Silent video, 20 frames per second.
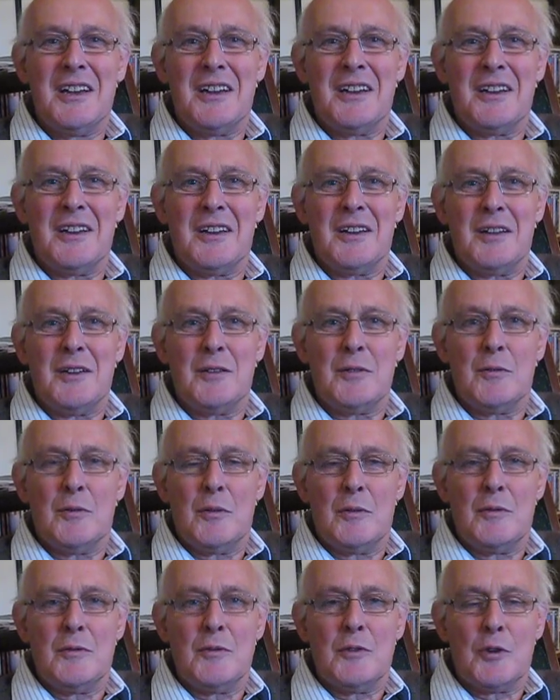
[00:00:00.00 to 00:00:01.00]
uh,
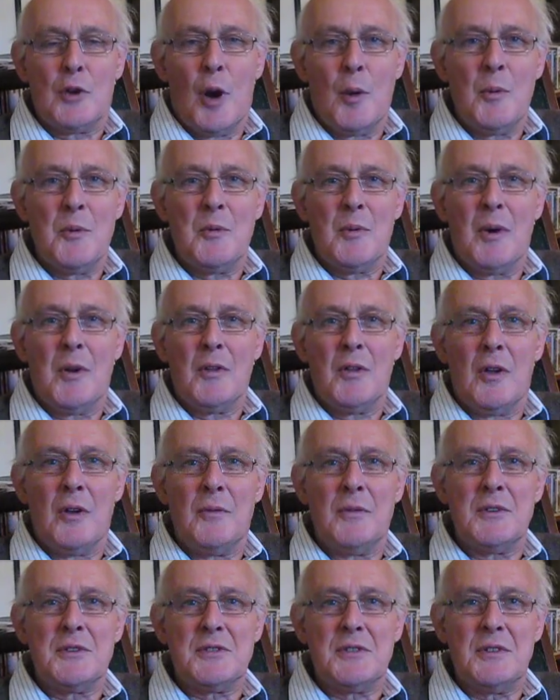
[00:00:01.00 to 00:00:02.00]
the Commonwealth
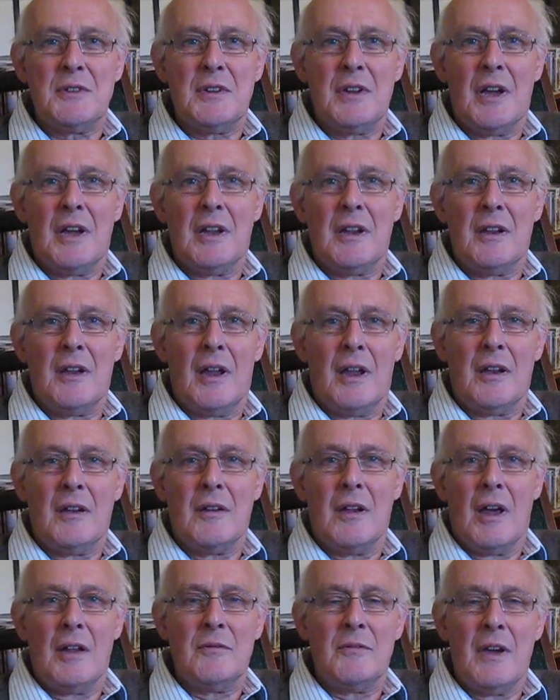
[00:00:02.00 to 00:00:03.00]
Office and, and, and,
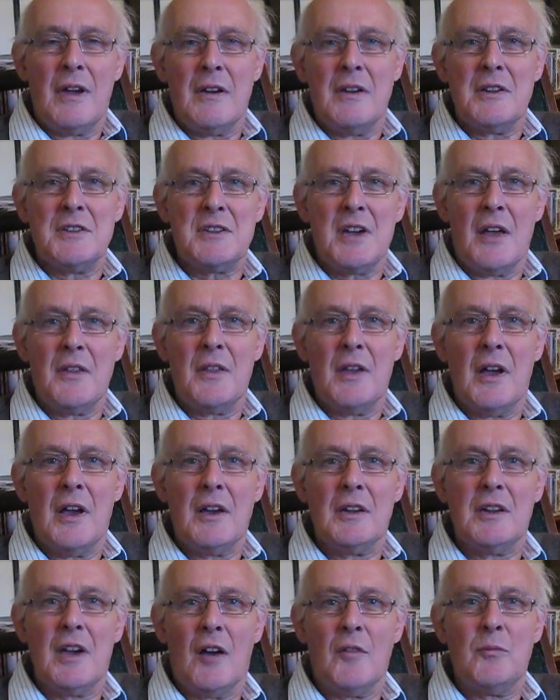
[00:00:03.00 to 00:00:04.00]
and various other
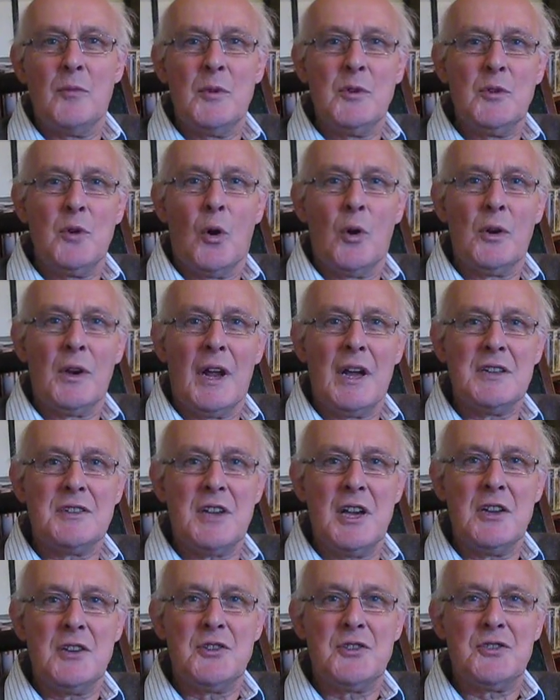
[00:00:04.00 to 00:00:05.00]
government
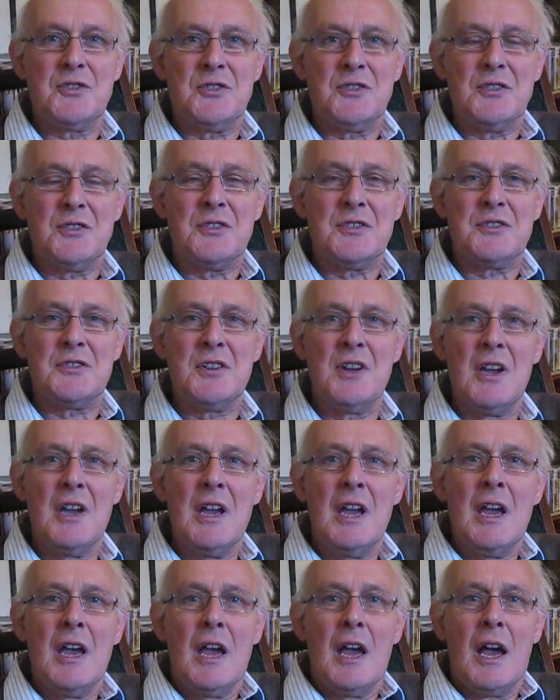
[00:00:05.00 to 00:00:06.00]
organisations.
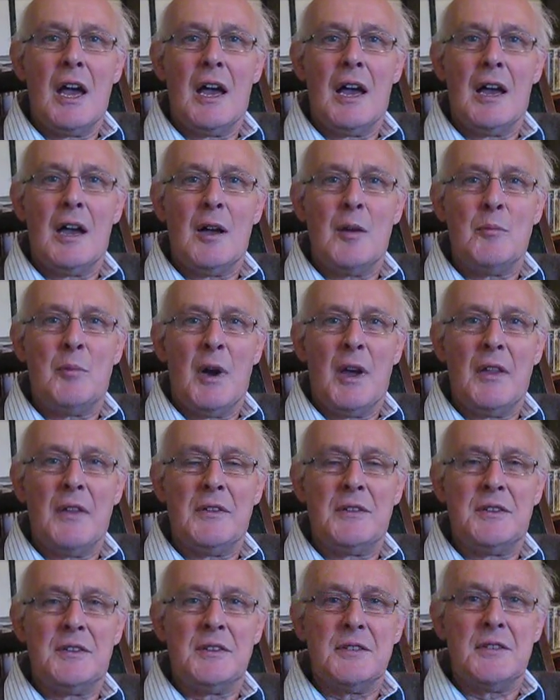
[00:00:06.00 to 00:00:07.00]
Uh, but
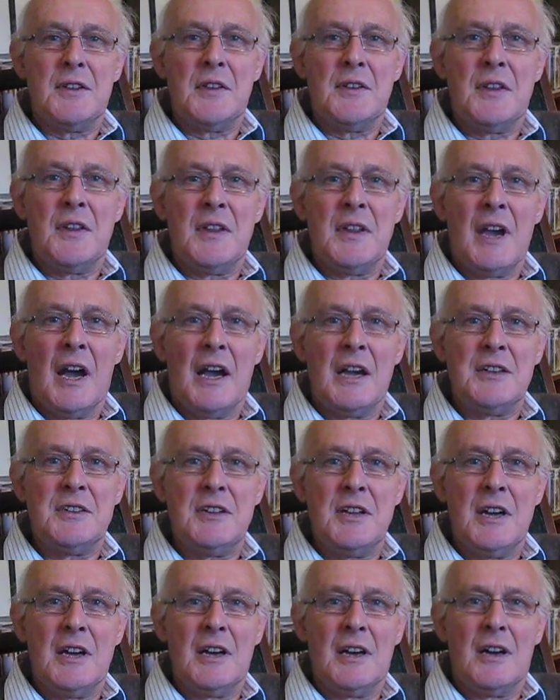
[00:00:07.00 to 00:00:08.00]
the, the,
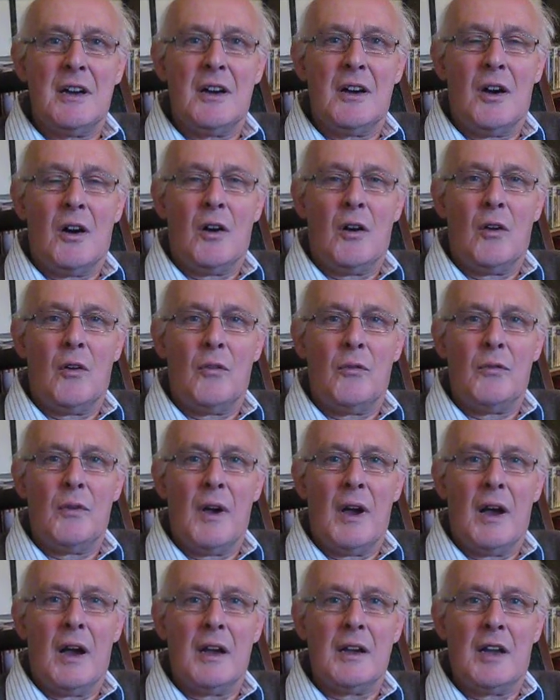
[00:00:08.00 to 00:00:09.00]
idea of
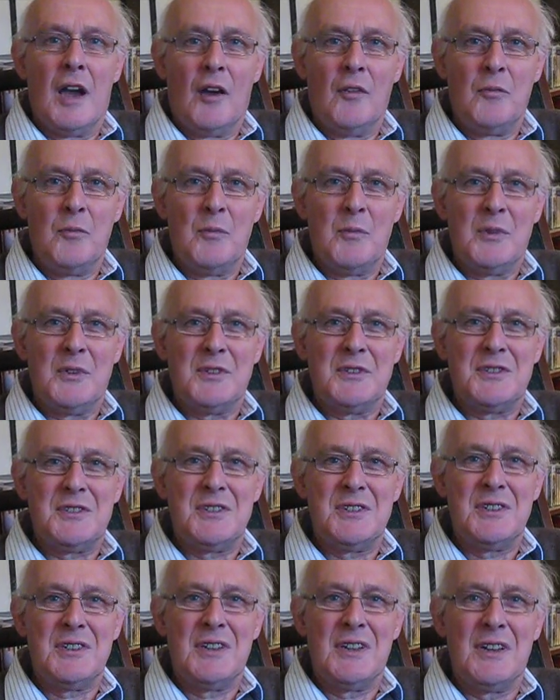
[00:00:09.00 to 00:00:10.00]
a
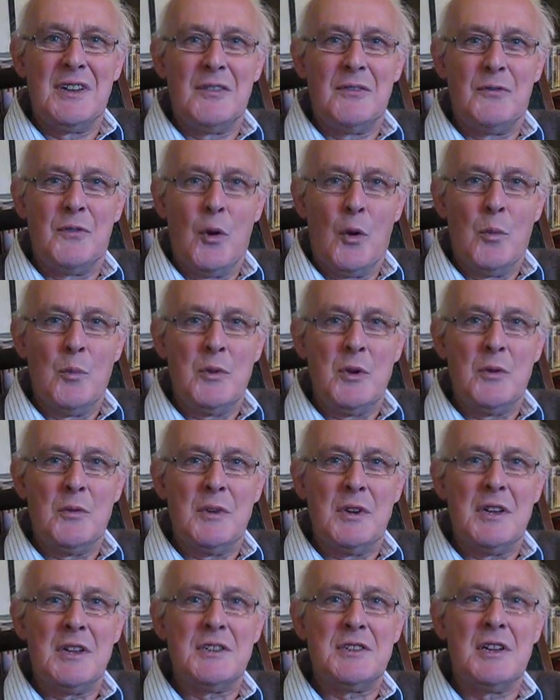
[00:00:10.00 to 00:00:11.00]
government film
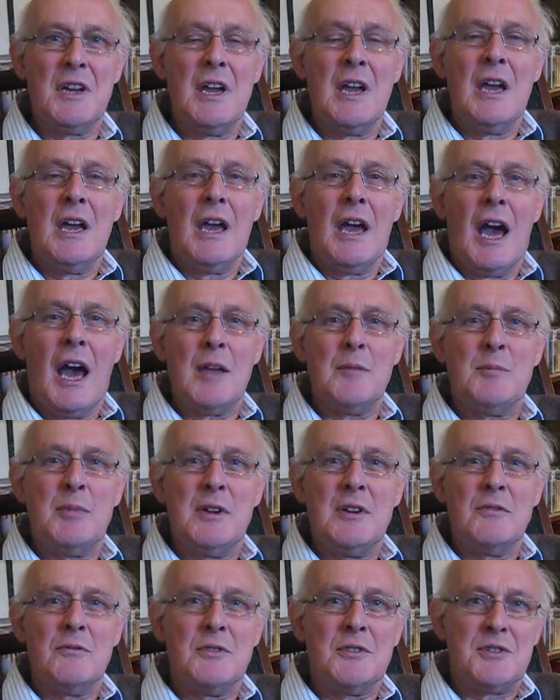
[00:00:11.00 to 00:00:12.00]
unit had
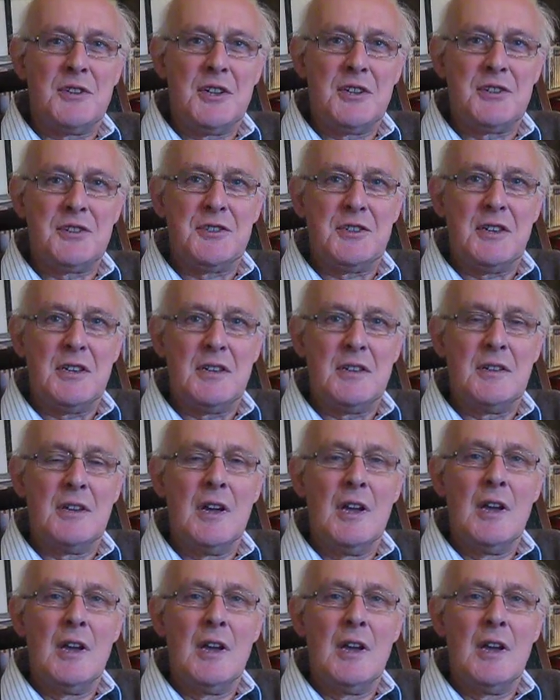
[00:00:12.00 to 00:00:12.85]
been resisted